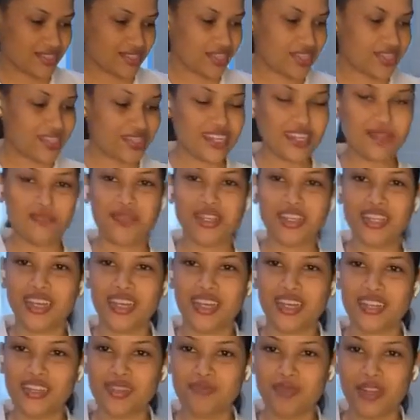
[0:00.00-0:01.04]
And then I'm going to
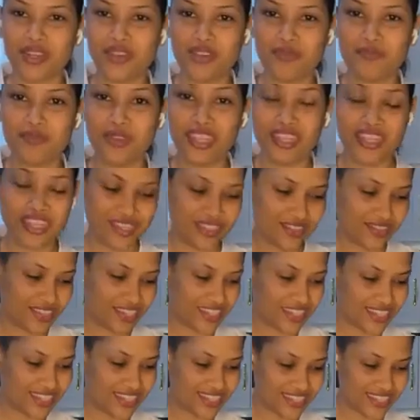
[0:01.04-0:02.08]
add in my remaining
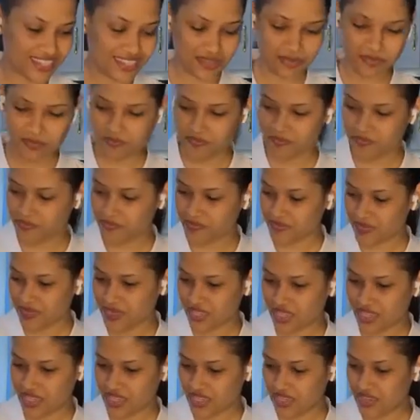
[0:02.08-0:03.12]
ingredients.
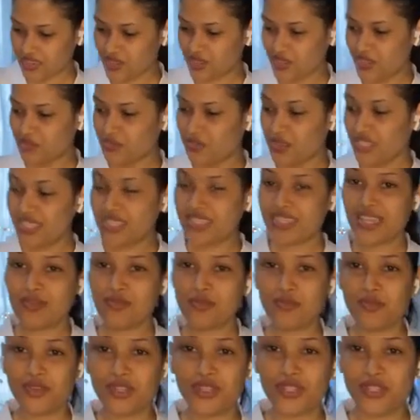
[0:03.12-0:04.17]
So in the meantime,
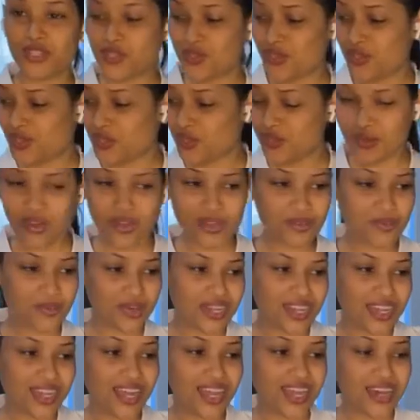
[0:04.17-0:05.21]
I'm going to show you all what
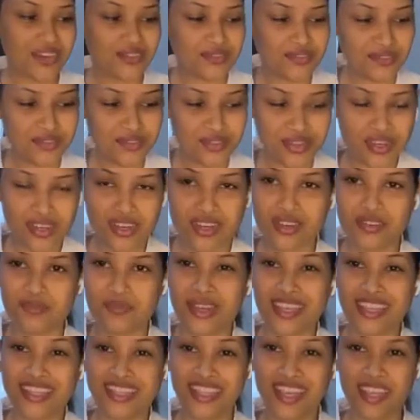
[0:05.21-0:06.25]
I have
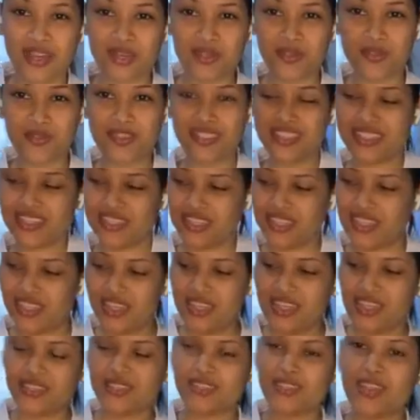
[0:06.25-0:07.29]
my tacos.
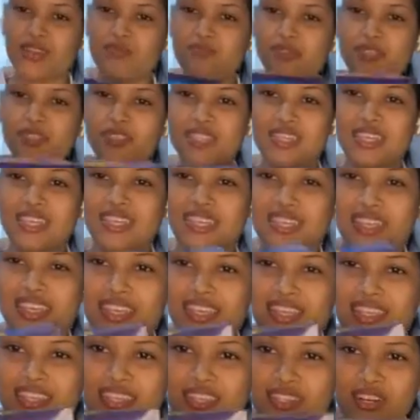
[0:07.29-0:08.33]
So I'm using
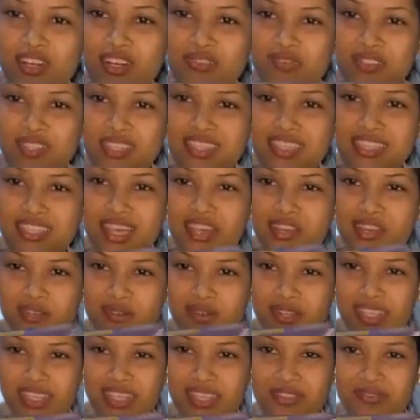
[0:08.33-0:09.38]
a soft
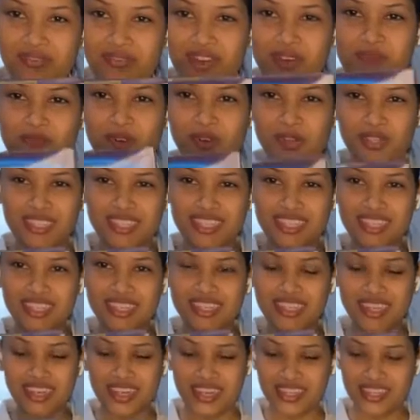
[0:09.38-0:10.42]
taco kit from
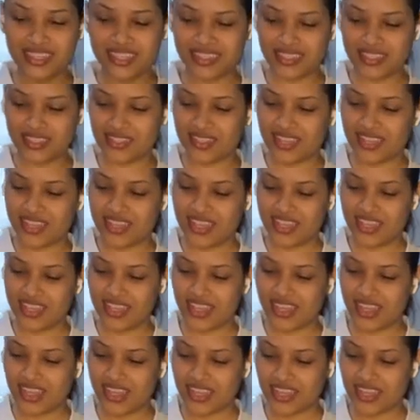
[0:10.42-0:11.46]
Ortega, guys.
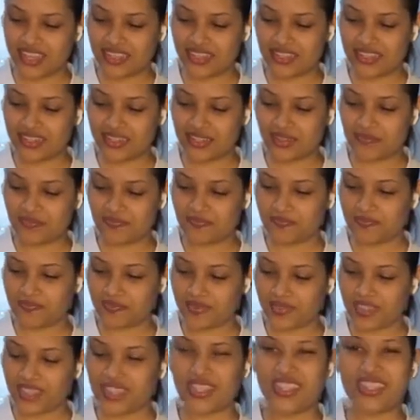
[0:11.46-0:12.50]
And
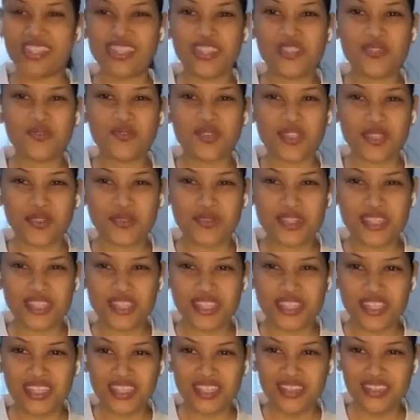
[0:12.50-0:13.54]
this is really, really
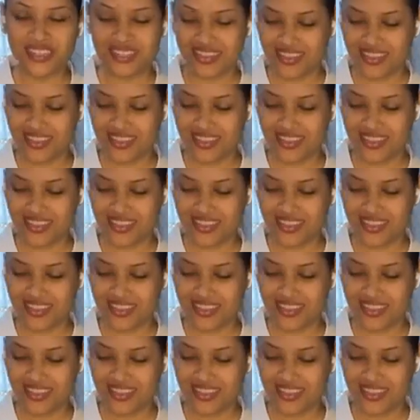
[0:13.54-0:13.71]
good.